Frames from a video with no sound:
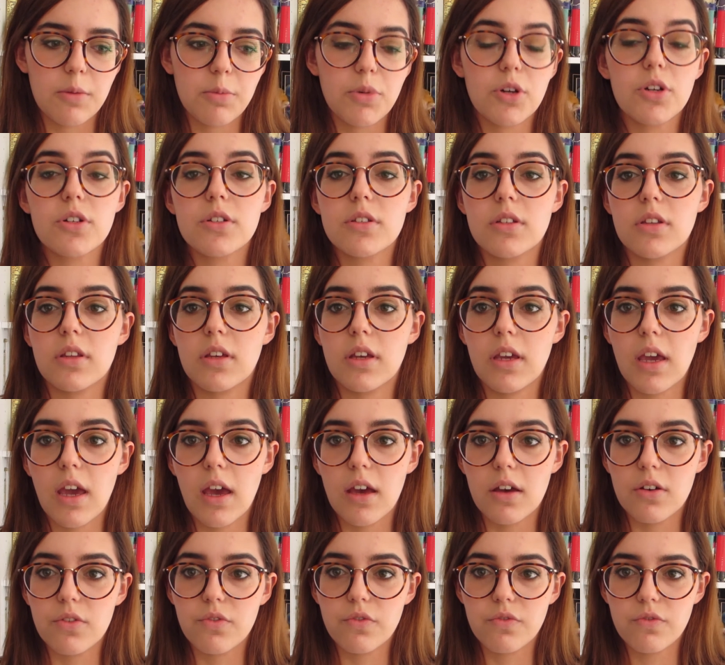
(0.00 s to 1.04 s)
personally
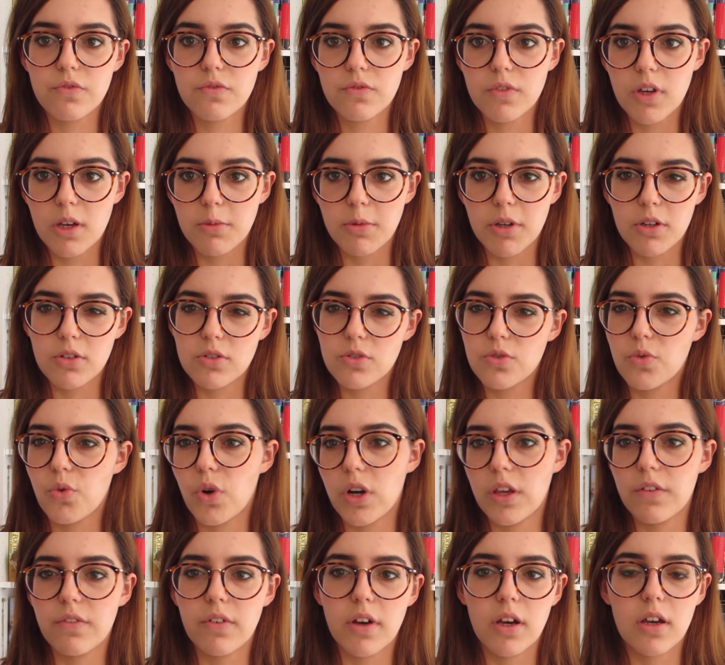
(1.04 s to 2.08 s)
have about
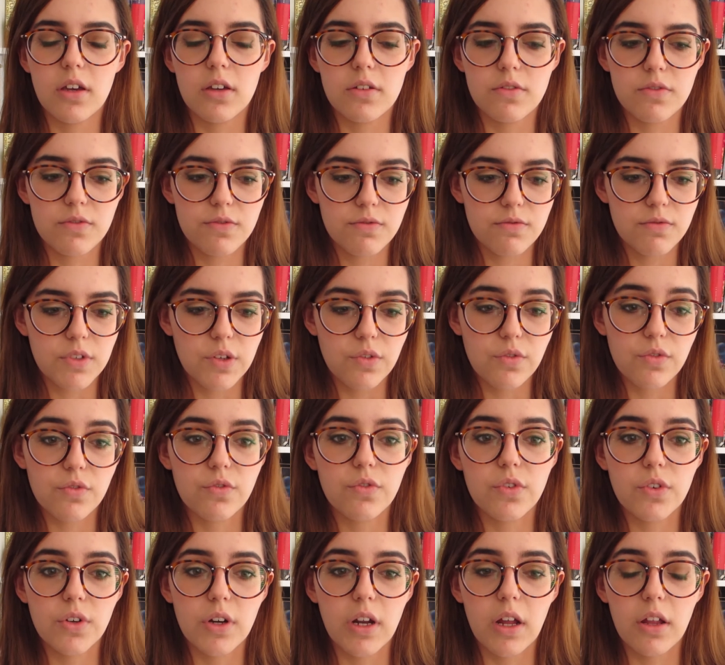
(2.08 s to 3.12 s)
25 different
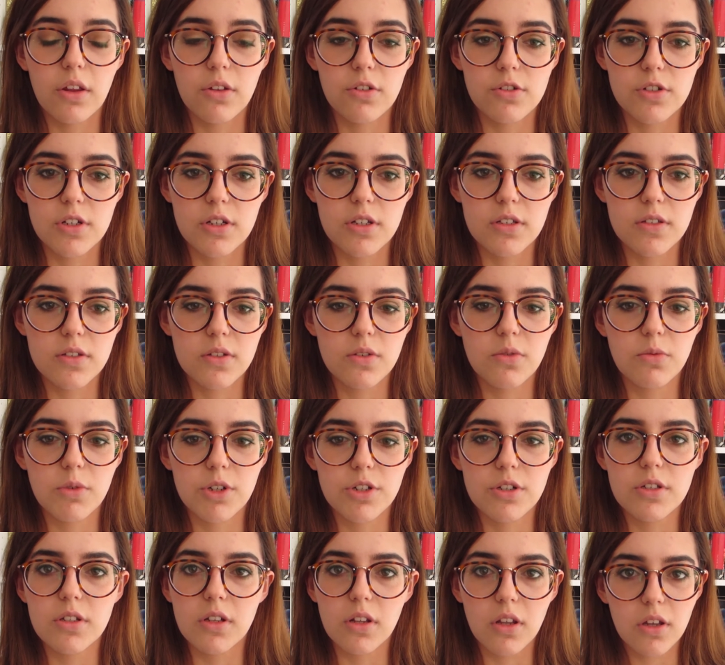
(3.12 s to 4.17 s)
food allergies,
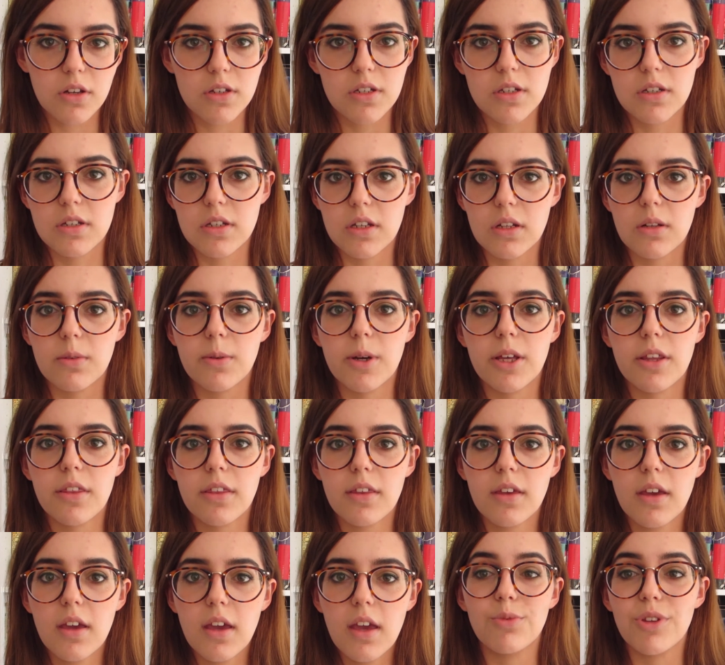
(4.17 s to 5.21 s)
which is a lot to deal with.
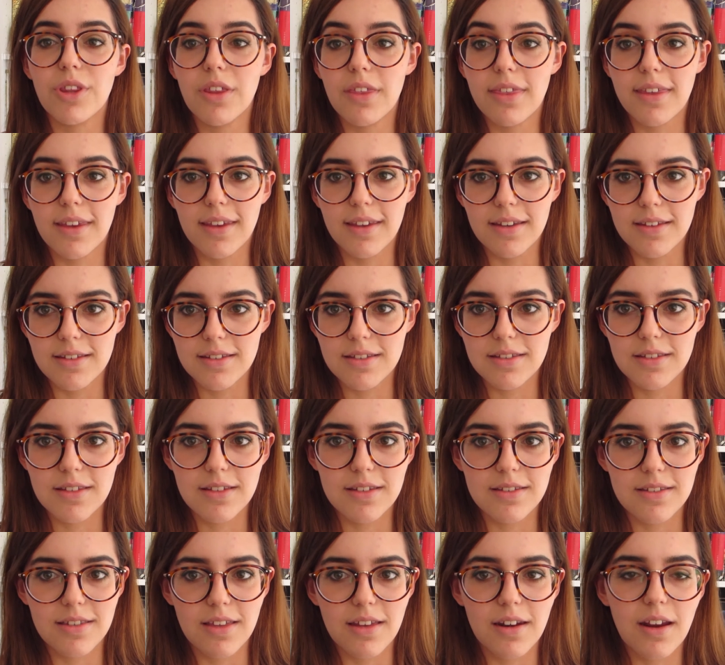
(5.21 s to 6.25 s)
But the thing is
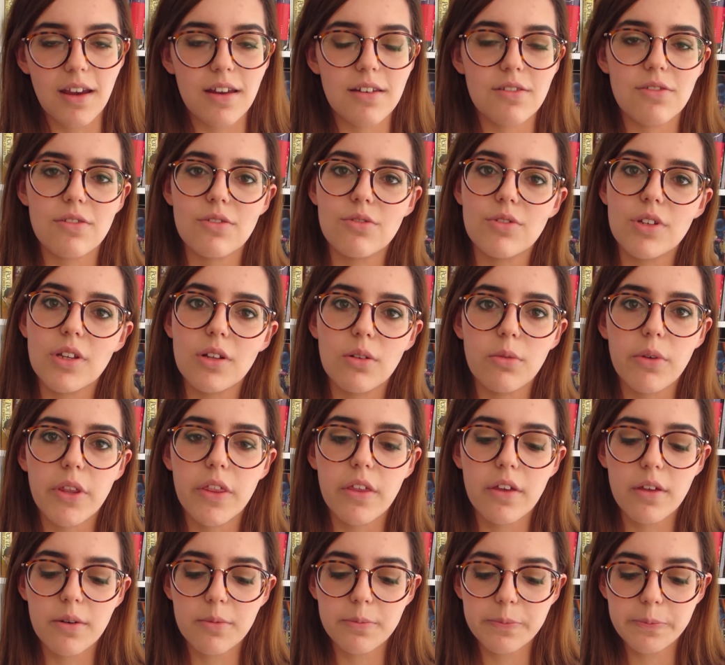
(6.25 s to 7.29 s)
that I do deal
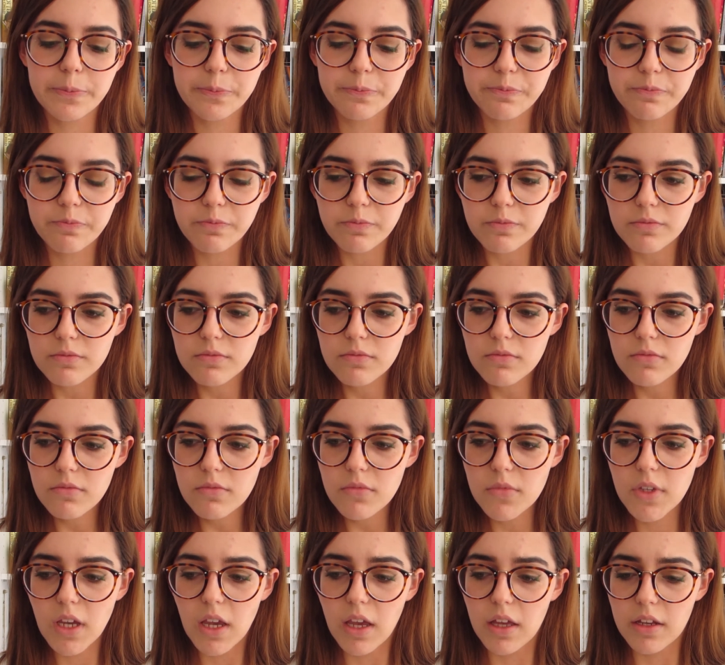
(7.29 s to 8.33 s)
with it,
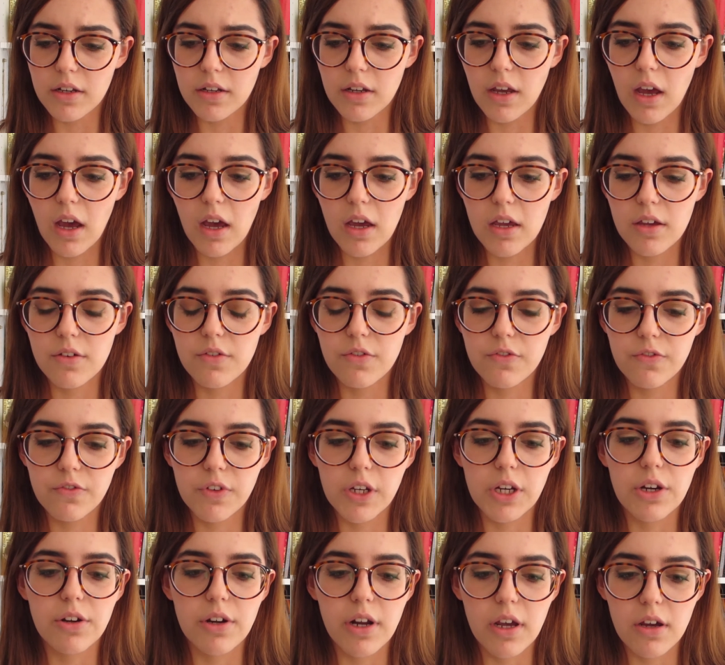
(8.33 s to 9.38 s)
and I've
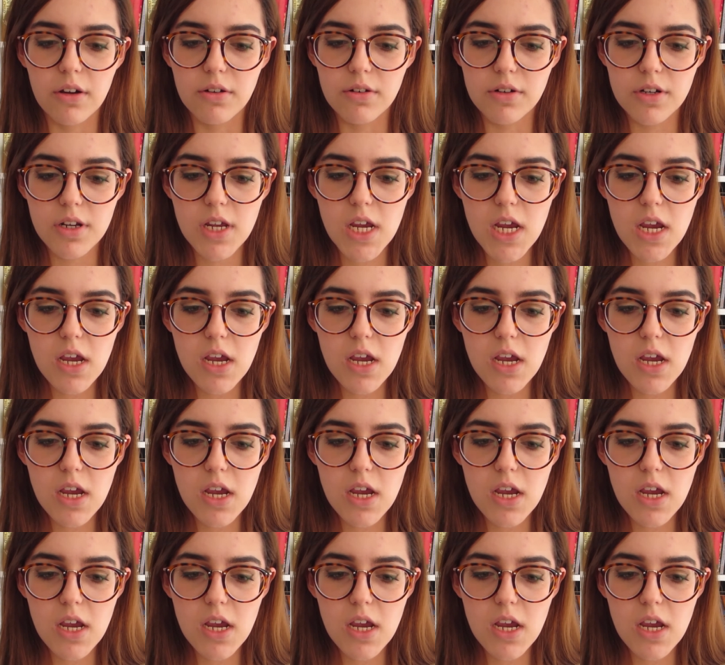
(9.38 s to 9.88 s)
figured out